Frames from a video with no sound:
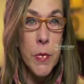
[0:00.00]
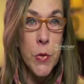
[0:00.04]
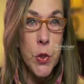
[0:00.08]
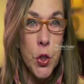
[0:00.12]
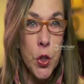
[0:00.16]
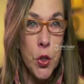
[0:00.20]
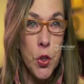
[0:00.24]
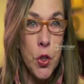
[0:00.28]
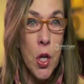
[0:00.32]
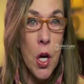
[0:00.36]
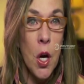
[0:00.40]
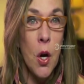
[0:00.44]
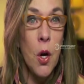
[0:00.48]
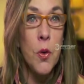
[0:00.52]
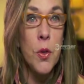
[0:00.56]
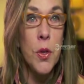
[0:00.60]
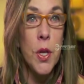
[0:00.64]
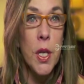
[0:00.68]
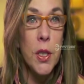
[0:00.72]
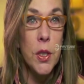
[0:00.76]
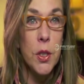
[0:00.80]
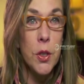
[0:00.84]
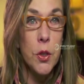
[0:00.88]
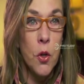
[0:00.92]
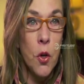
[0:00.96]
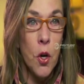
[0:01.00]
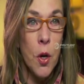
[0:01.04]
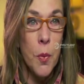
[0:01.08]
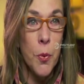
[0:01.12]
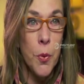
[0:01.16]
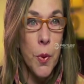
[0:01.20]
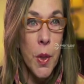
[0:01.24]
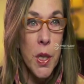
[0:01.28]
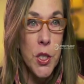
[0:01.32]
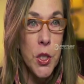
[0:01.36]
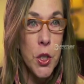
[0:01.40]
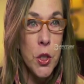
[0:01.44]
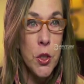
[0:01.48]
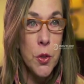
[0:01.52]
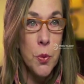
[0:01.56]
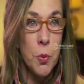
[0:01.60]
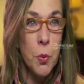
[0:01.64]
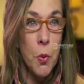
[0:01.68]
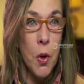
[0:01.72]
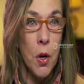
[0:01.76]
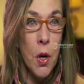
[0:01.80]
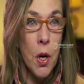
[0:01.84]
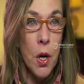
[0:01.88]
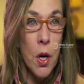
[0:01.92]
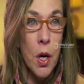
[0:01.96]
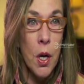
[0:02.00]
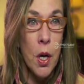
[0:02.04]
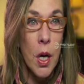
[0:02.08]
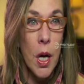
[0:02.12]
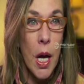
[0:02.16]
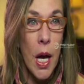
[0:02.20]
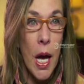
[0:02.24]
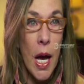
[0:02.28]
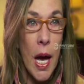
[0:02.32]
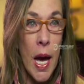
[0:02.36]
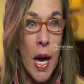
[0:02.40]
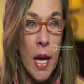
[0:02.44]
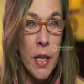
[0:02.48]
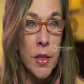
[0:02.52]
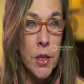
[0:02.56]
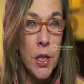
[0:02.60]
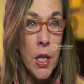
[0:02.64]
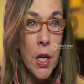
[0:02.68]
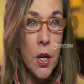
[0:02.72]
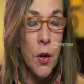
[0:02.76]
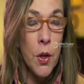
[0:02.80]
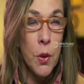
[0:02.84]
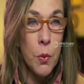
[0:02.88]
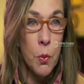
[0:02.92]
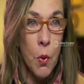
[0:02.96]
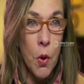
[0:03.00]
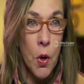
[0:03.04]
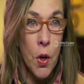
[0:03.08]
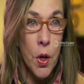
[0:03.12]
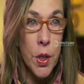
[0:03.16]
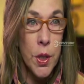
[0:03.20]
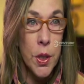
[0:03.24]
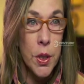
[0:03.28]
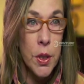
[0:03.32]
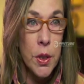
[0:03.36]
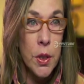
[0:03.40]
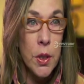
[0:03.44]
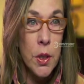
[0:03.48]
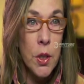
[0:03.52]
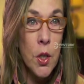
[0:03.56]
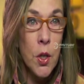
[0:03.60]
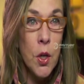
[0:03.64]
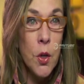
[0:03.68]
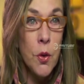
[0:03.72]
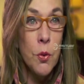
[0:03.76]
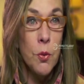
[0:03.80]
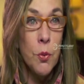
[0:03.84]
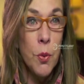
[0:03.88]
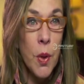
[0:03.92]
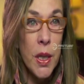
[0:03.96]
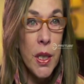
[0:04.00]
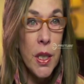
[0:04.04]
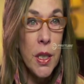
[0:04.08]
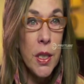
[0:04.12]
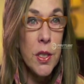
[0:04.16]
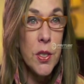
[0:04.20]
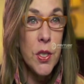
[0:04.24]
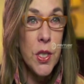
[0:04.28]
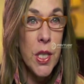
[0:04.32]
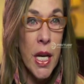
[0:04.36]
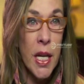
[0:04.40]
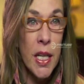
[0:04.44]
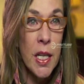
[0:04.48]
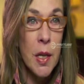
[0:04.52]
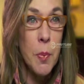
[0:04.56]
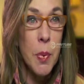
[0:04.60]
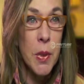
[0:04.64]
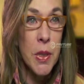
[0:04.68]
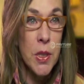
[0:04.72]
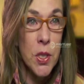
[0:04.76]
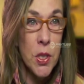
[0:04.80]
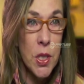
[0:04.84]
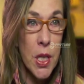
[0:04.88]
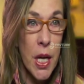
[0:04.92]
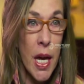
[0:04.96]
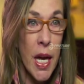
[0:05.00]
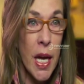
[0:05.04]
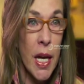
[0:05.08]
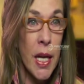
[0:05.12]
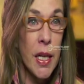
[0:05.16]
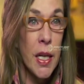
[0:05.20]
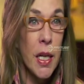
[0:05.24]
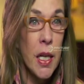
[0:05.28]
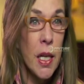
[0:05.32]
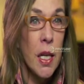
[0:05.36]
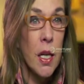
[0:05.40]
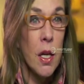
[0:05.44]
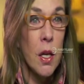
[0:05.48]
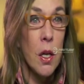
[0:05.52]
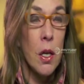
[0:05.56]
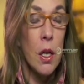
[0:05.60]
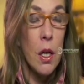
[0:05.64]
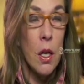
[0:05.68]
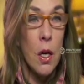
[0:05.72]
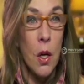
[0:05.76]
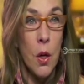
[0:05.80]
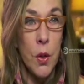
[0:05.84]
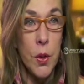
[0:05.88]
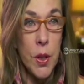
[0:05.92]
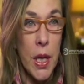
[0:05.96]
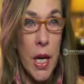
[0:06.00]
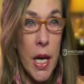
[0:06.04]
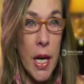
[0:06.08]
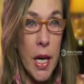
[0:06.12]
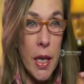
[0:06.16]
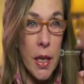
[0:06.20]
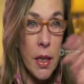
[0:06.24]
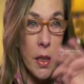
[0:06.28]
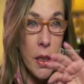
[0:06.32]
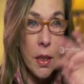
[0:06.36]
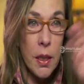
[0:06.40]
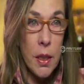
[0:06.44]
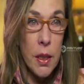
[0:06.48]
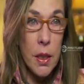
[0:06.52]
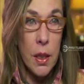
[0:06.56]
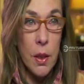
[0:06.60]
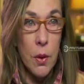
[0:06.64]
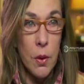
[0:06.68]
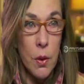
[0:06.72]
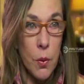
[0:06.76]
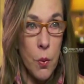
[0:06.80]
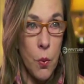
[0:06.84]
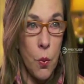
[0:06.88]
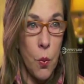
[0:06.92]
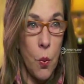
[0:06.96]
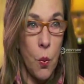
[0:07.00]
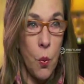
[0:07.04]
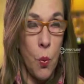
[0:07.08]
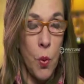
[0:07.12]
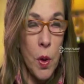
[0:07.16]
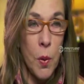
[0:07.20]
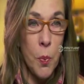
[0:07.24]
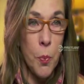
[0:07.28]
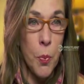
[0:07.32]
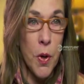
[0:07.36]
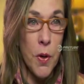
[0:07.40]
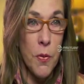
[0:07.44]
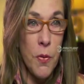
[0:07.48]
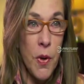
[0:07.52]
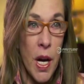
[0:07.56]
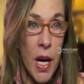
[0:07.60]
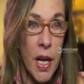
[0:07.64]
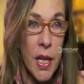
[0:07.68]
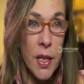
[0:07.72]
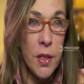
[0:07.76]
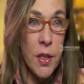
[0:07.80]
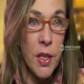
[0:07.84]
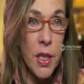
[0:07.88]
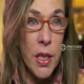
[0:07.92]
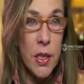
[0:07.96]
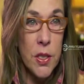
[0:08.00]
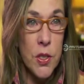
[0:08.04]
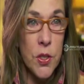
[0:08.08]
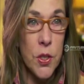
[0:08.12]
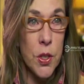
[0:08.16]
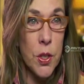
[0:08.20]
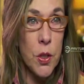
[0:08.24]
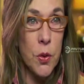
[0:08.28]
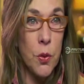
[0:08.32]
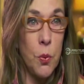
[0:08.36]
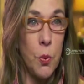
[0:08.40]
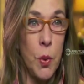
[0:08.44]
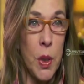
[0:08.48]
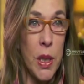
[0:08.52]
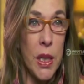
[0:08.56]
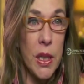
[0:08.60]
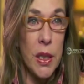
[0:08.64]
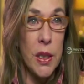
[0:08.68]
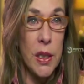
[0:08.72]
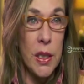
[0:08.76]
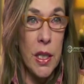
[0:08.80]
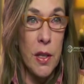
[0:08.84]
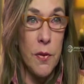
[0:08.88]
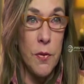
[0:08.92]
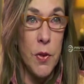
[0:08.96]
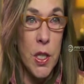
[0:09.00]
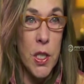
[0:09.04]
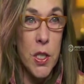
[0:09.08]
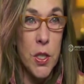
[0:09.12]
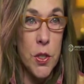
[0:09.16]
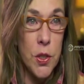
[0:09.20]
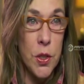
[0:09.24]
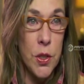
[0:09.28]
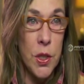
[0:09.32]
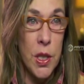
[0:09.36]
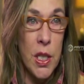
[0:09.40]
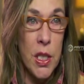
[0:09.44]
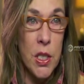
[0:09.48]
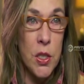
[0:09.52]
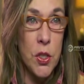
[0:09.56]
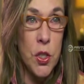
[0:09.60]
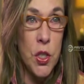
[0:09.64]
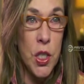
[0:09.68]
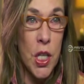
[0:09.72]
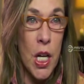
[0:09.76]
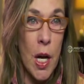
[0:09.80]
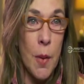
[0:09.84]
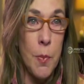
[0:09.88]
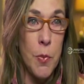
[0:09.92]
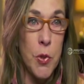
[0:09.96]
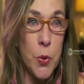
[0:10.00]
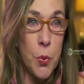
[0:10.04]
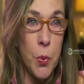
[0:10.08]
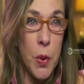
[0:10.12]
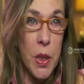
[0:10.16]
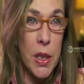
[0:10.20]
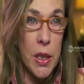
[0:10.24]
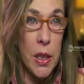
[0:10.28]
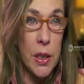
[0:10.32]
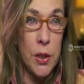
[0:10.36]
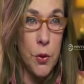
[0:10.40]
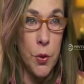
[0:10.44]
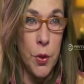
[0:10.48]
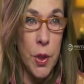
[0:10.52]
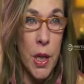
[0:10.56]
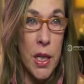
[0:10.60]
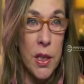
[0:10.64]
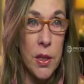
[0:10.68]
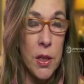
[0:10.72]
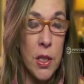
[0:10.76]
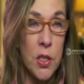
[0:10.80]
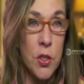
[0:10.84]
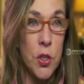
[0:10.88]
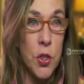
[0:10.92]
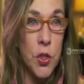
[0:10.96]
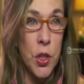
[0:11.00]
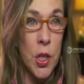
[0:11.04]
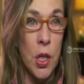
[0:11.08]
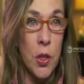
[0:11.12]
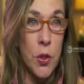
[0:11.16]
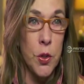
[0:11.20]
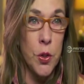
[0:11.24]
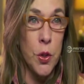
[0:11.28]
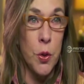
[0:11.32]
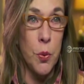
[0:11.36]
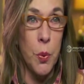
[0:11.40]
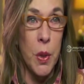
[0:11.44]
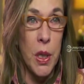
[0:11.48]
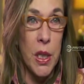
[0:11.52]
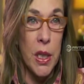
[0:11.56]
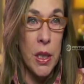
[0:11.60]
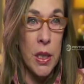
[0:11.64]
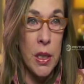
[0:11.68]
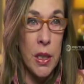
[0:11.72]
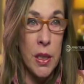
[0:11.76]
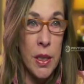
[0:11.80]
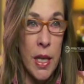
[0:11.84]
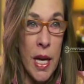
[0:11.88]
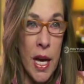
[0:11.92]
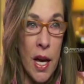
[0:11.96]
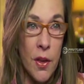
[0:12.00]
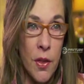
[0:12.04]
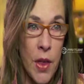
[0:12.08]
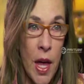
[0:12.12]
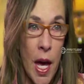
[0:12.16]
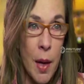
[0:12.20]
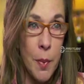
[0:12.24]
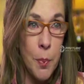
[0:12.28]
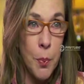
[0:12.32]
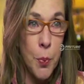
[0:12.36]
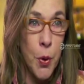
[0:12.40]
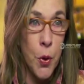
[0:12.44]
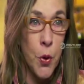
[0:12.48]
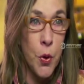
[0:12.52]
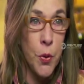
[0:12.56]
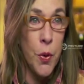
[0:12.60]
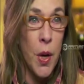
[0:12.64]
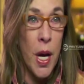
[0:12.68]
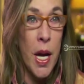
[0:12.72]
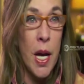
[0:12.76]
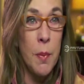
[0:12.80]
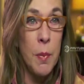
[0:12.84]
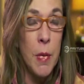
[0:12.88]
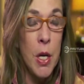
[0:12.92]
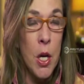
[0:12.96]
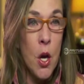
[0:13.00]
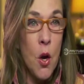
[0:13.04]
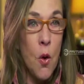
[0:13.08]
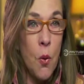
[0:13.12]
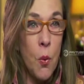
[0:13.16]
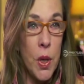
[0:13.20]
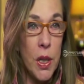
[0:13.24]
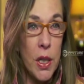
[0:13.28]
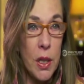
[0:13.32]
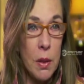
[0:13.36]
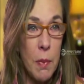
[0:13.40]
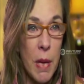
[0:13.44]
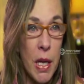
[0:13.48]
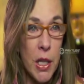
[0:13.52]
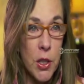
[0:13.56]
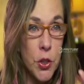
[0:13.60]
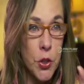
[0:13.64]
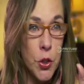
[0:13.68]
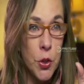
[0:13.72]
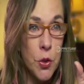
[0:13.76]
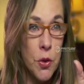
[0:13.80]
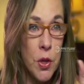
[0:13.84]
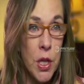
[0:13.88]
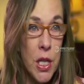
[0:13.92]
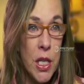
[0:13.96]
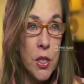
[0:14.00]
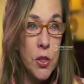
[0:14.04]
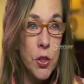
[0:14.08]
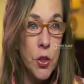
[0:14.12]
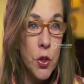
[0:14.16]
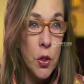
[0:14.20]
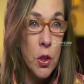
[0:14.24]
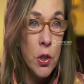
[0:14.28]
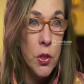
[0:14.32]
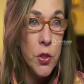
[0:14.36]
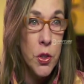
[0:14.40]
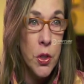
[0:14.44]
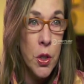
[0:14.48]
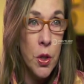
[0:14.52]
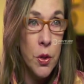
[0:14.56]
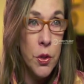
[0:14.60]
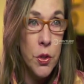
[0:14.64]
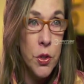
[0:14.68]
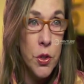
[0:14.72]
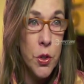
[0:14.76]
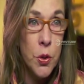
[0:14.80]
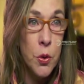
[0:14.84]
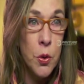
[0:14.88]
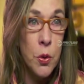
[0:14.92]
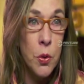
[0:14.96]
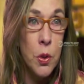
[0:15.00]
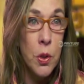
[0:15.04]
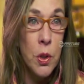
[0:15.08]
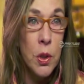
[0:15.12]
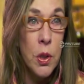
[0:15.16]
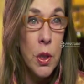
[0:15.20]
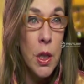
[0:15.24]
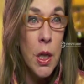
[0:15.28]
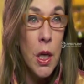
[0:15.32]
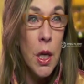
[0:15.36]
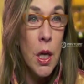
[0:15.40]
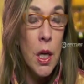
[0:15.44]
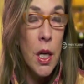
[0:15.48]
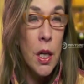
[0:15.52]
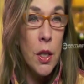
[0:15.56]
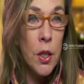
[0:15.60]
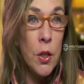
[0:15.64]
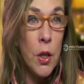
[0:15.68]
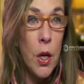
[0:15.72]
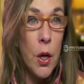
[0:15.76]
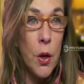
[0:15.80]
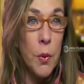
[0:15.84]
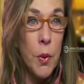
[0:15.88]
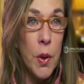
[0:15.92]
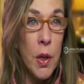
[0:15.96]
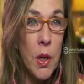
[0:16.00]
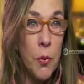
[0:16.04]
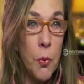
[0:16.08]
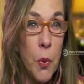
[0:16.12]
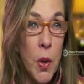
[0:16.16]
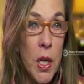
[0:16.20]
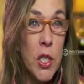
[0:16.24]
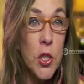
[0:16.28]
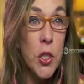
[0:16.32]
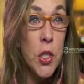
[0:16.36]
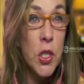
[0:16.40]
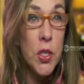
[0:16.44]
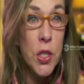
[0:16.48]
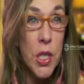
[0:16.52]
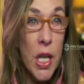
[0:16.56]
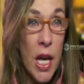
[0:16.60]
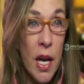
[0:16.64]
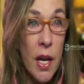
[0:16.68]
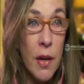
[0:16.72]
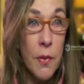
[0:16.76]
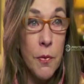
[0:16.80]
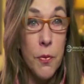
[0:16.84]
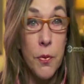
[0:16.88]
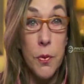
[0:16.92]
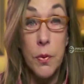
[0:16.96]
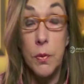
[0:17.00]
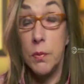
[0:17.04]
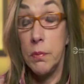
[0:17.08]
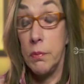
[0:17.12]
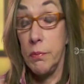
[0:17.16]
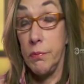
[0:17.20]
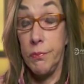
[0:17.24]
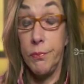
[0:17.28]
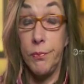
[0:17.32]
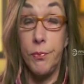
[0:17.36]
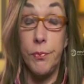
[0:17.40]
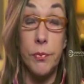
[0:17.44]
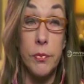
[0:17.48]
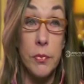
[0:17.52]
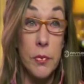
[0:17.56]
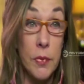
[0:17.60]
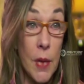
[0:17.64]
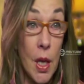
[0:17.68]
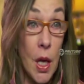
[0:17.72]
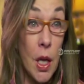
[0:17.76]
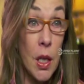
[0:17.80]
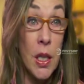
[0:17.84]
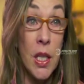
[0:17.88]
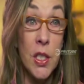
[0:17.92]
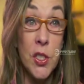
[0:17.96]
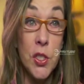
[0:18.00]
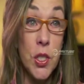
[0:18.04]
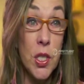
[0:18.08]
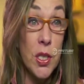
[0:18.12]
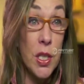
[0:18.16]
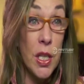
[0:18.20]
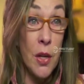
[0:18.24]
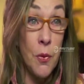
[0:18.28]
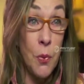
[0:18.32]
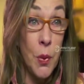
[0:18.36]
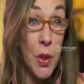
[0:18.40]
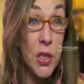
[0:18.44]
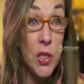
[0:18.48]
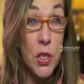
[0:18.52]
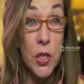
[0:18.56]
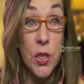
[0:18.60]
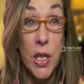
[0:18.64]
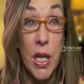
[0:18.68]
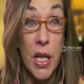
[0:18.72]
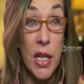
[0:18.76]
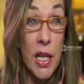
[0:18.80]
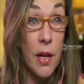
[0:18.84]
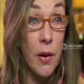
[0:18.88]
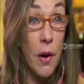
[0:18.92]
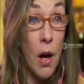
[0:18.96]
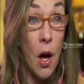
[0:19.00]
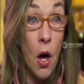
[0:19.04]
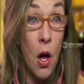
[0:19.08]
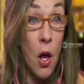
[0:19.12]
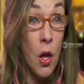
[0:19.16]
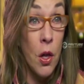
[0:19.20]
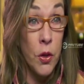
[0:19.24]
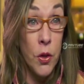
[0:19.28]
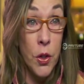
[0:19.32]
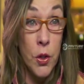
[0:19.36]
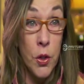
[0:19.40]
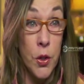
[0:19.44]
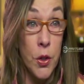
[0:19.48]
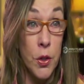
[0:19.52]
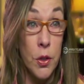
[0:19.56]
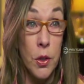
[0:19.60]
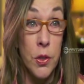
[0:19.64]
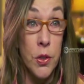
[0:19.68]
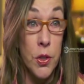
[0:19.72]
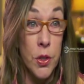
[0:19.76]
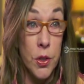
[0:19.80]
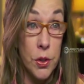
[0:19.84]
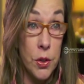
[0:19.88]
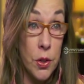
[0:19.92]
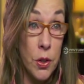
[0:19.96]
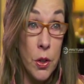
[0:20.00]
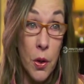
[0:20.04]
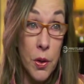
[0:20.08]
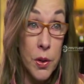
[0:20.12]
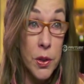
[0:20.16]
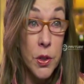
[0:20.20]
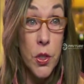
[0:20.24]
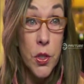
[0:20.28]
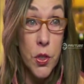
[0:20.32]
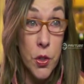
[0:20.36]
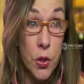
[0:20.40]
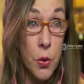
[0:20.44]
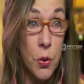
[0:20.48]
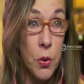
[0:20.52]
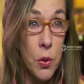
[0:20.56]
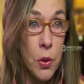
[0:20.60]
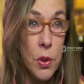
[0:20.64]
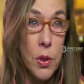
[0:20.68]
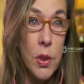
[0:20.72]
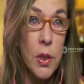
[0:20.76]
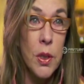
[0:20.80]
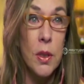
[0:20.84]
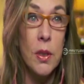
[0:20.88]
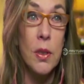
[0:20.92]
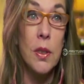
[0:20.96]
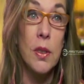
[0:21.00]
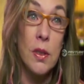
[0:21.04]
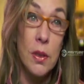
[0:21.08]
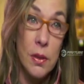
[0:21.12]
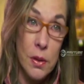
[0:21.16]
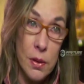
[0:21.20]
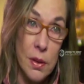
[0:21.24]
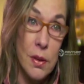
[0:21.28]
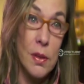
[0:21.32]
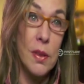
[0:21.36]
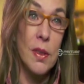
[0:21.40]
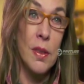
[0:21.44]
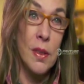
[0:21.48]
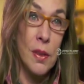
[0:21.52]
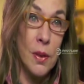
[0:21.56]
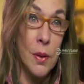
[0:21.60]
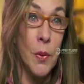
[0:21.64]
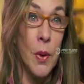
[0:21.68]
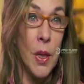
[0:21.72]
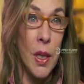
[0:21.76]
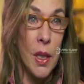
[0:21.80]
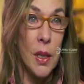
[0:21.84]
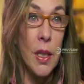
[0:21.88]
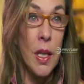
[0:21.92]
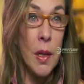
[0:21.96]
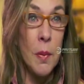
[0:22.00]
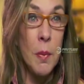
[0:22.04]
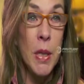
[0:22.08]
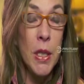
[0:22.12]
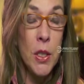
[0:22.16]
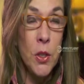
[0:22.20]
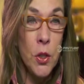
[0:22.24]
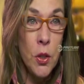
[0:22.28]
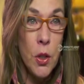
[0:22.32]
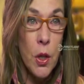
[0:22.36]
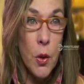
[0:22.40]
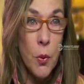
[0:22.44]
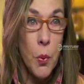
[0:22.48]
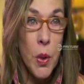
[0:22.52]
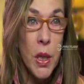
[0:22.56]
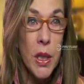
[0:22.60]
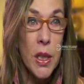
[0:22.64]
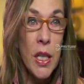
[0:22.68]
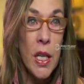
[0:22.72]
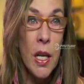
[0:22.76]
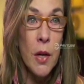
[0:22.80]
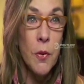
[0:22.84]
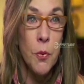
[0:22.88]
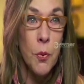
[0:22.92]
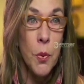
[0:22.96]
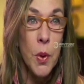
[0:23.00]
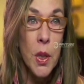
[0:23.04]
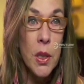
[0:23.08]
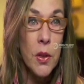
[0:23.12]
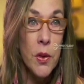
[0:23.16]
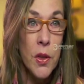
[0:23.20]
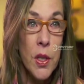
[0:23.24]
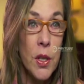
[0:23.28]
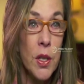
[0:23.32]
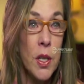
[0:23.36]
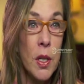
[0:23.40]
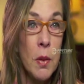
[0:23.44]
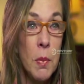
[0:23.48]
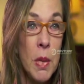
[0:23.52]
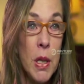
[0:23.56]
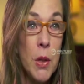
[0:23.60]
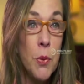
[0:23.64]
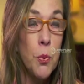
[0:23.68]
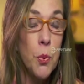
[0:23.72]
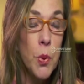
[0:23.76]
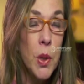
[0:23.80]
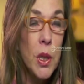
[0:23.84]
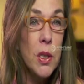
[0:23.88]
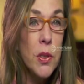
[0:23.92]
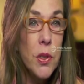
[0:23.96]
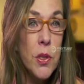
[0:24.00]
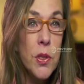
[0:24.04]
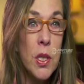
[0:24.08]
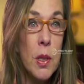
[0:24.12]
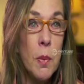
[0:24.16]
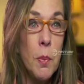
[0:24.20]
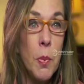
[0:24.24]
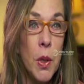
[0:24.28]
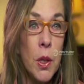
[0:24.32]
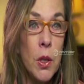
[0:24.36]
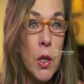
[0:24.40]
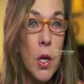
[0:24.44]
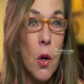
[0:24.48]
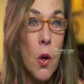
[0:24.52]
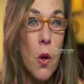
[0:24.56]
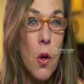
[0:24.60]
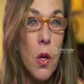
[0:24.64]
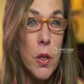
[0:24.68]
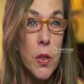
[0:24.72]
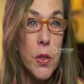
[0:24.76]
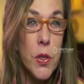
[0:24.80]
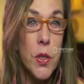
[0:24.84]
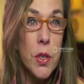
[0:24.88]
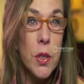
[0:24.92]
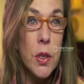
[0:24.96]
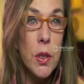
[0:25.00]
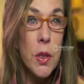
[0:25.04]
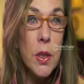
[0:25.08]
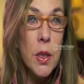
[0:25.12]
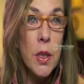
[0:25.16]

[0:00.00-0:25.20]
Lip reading: to know that corporations were out there at work, ready to stand up and say, okay, we'll provide this, we can give these jobs, we can create this shelter, we can endow that program, we can make sure these girls go to school. You know, if we could just have, if we could just get all the girls going to school, well, I mean, you know, we can have there can be real simple goals.